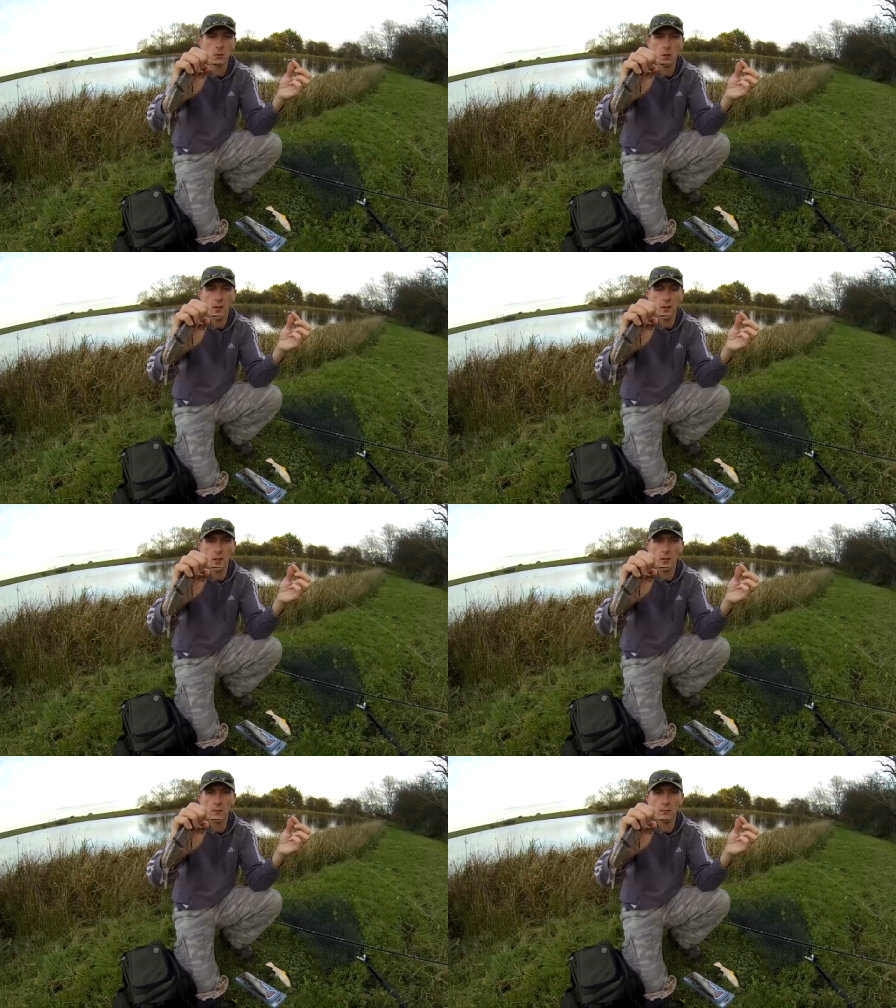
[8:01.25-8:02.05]
I don't
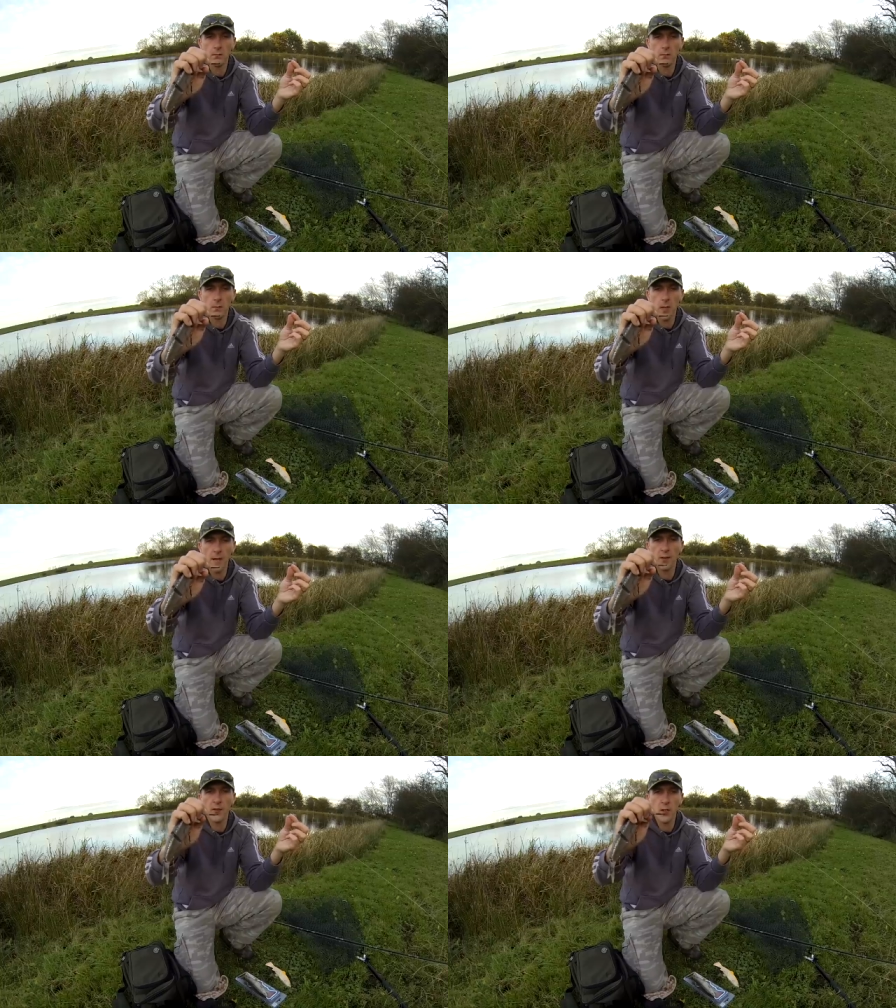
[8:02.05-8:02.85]
know,
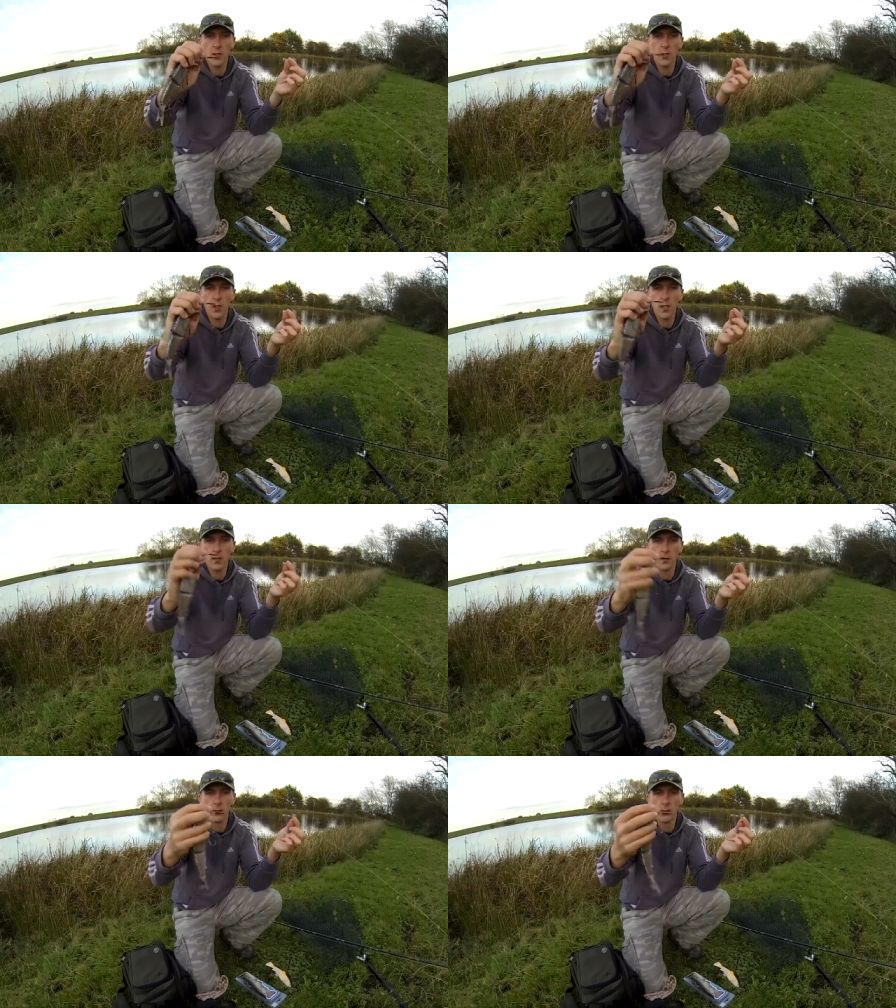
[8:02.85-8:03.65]
every fish this year.
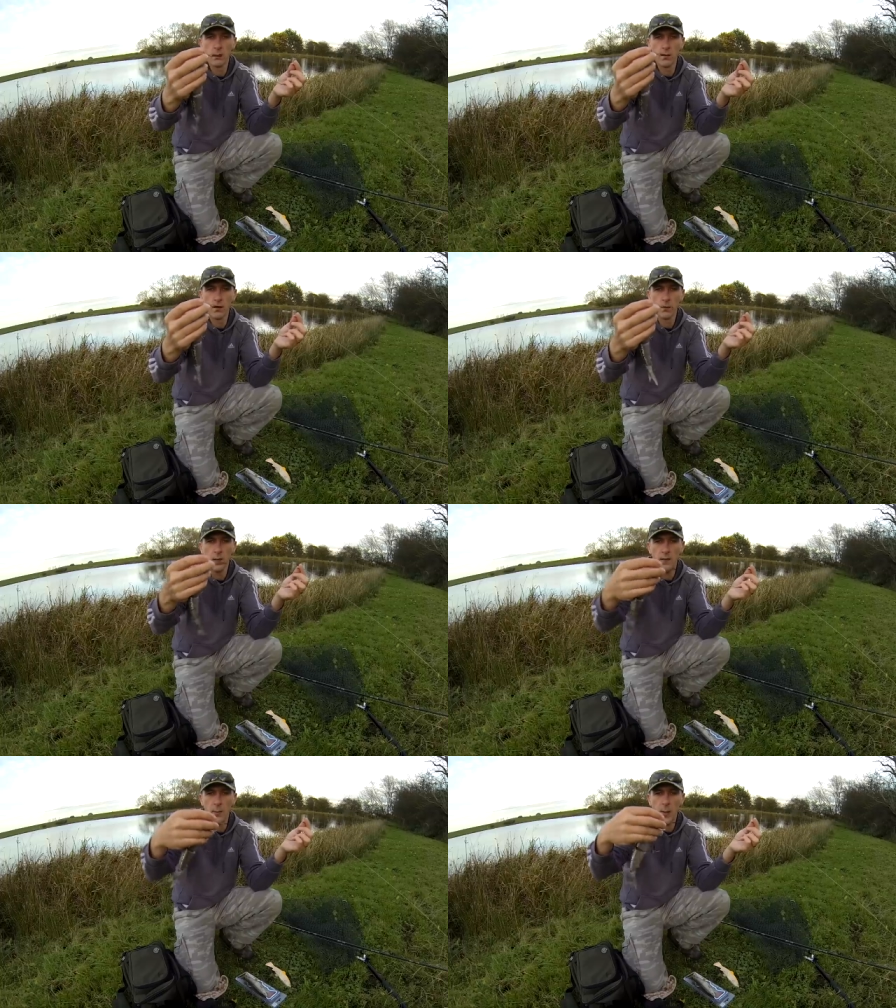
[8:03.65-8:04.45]

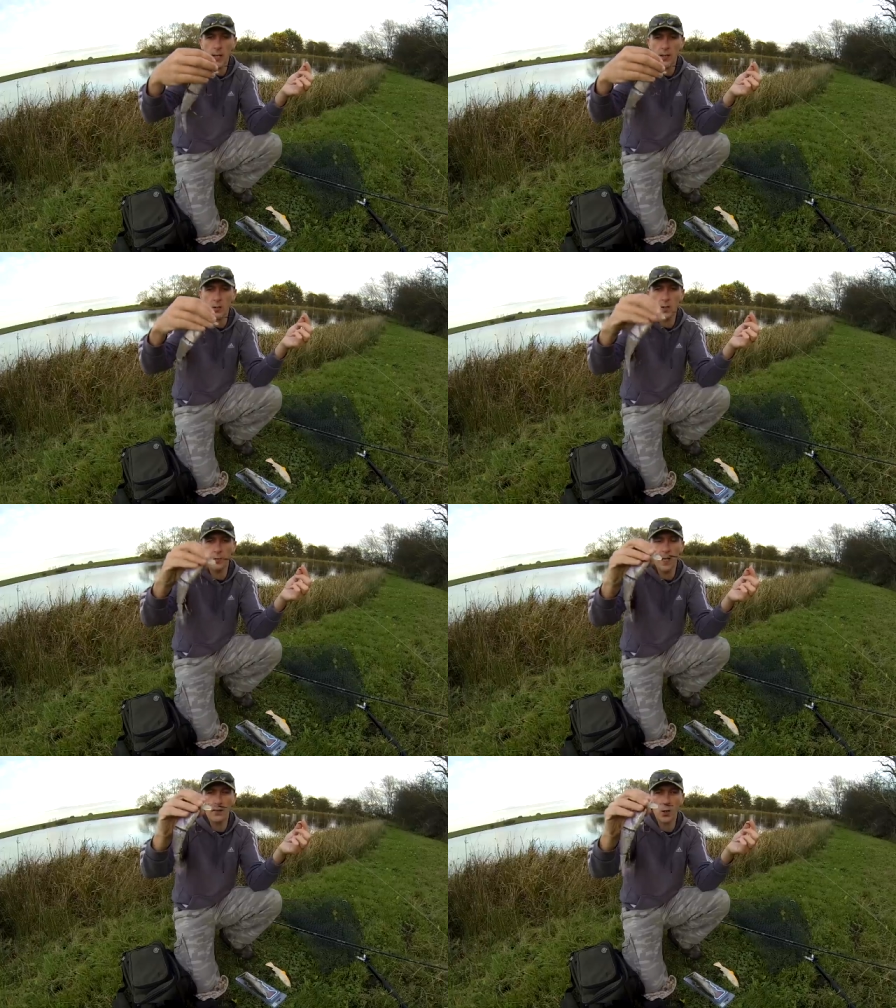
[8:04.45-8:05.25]
Every pike this year
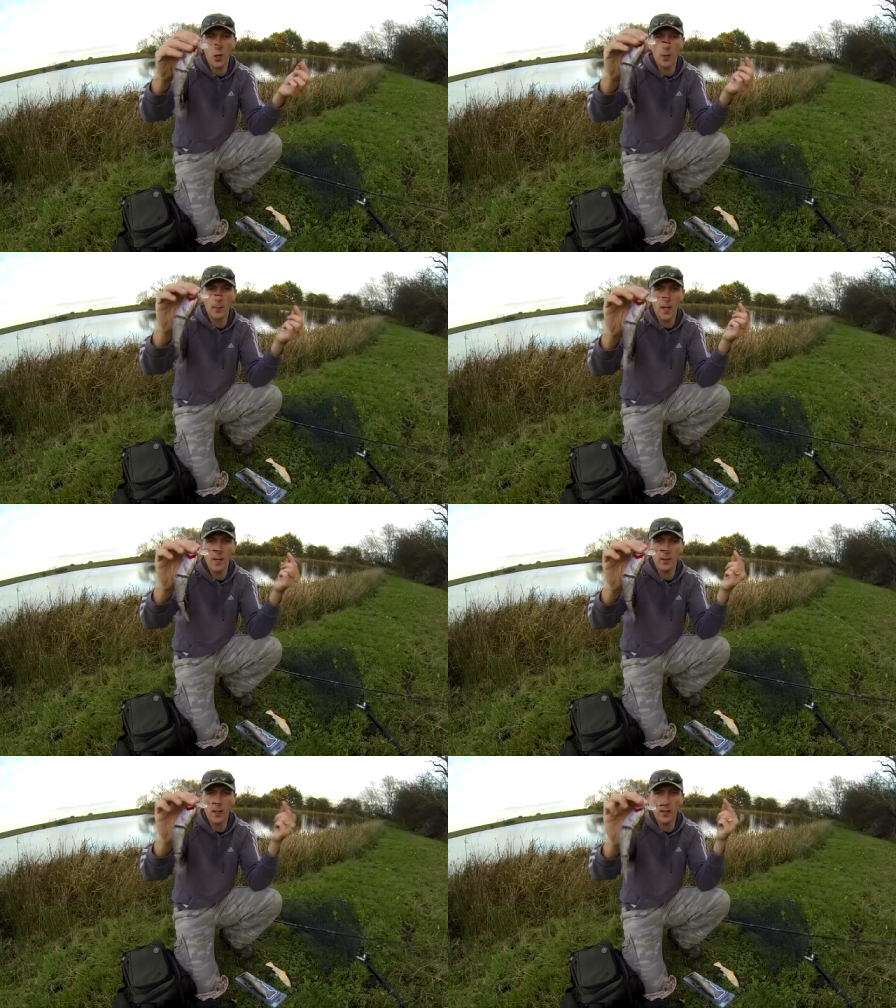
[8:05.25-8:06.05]
that I've caught on my
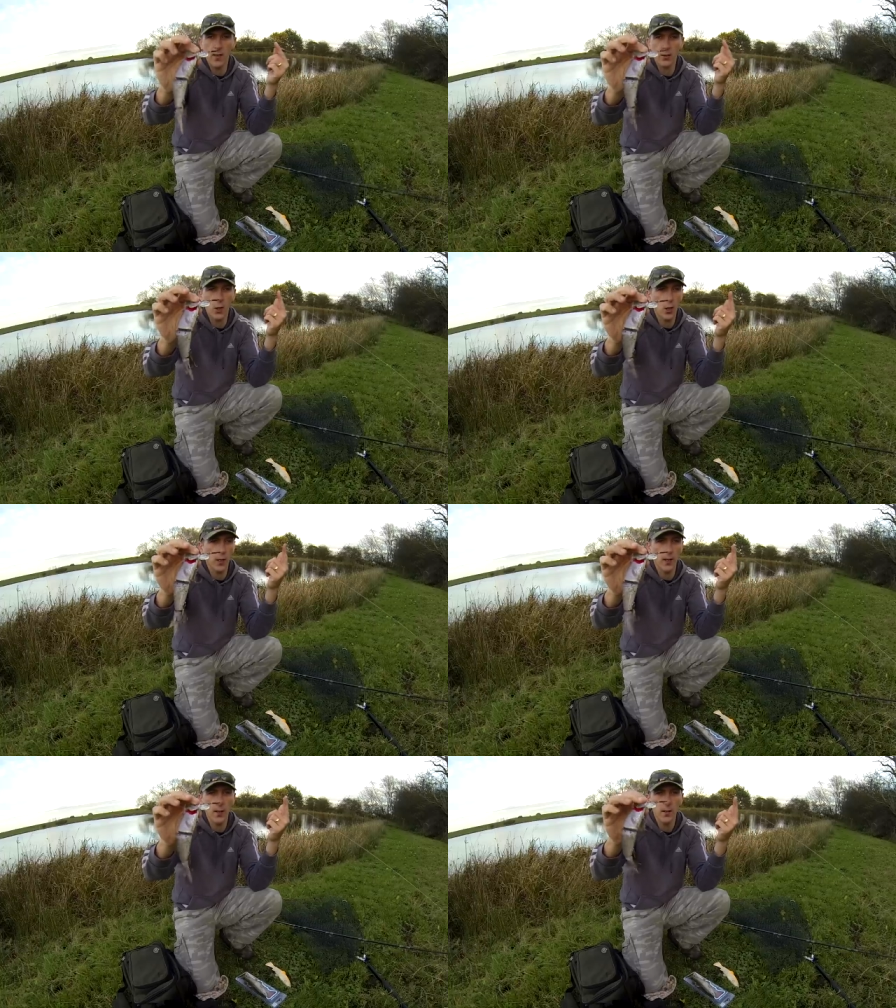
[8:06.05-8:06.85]
heavy gear, that's caught
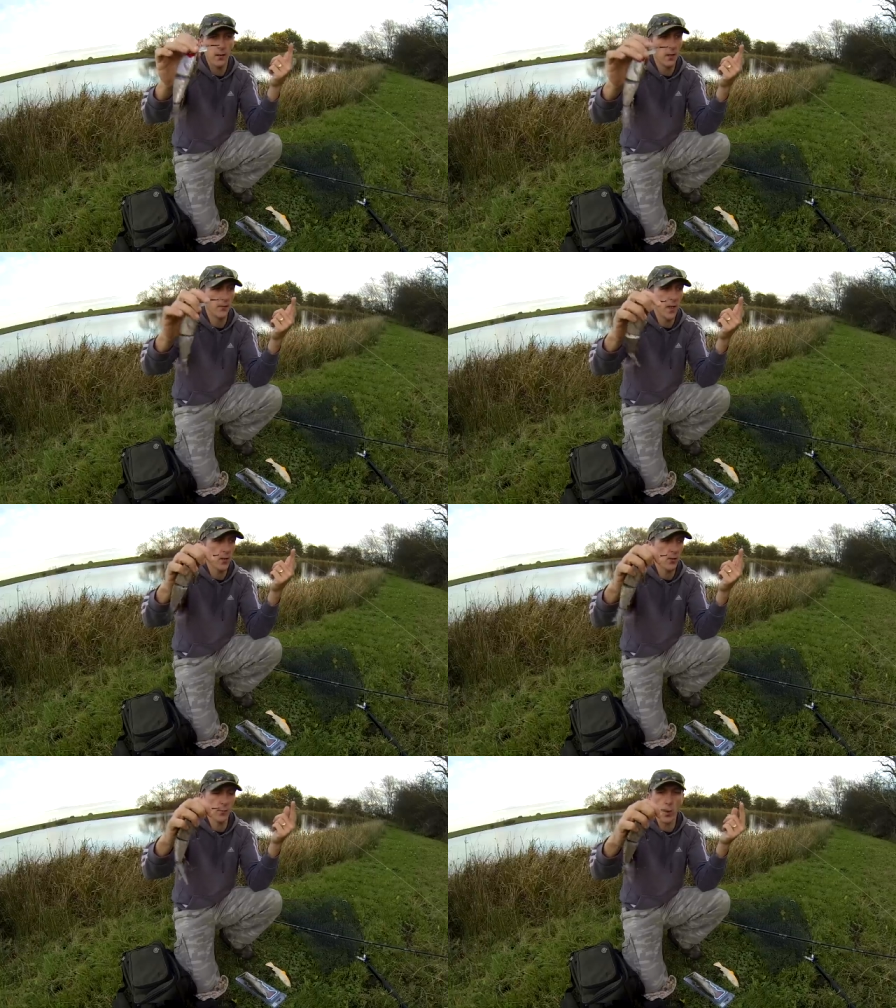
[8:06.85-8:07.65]
it. And that's
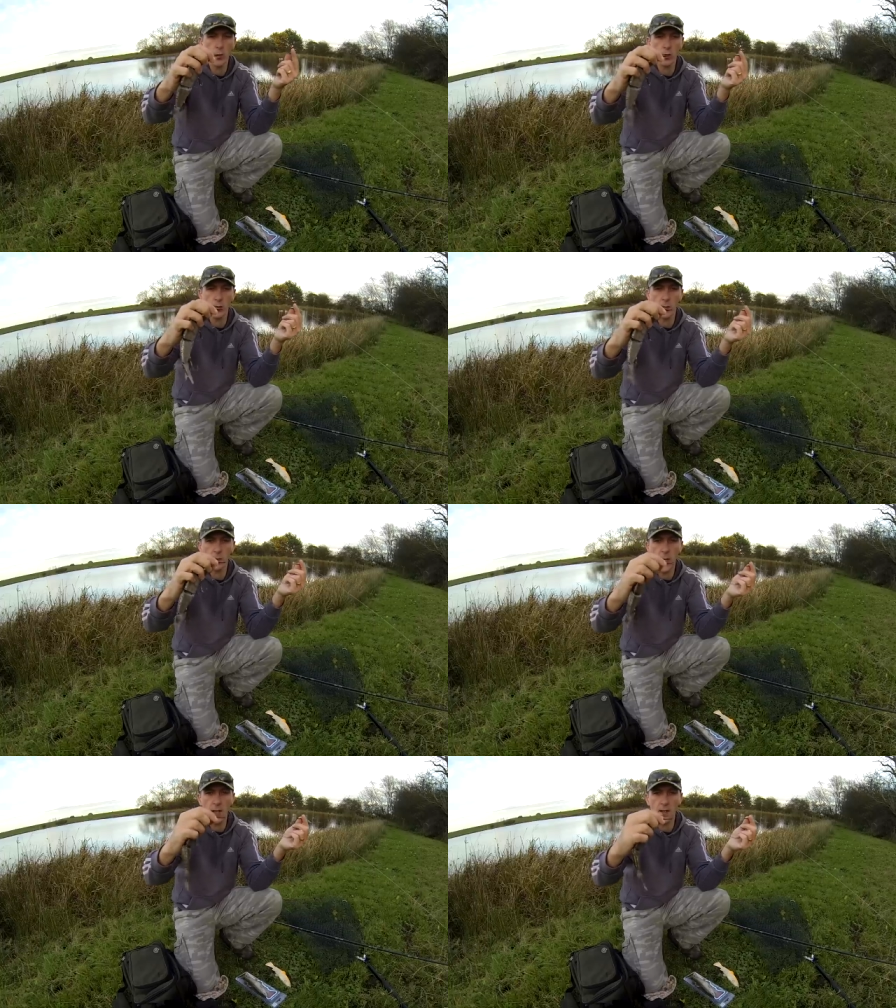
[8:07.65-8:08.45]
as much as, as
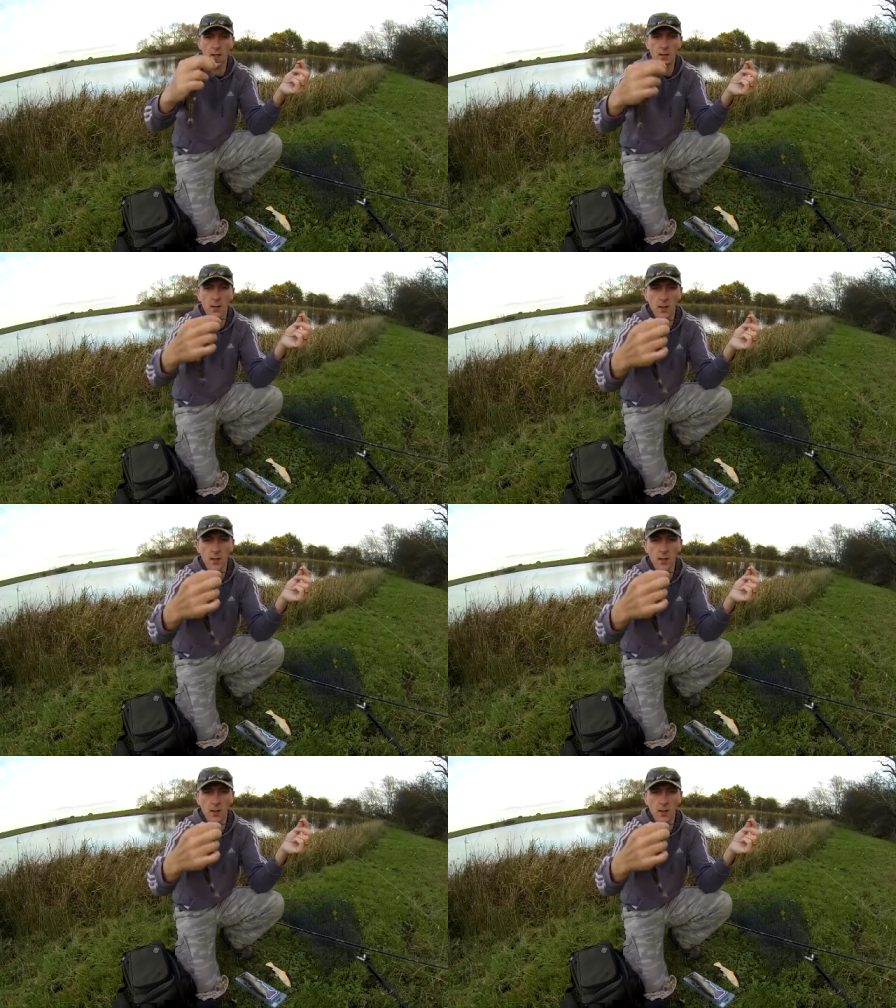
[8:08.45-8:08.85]
bad it is.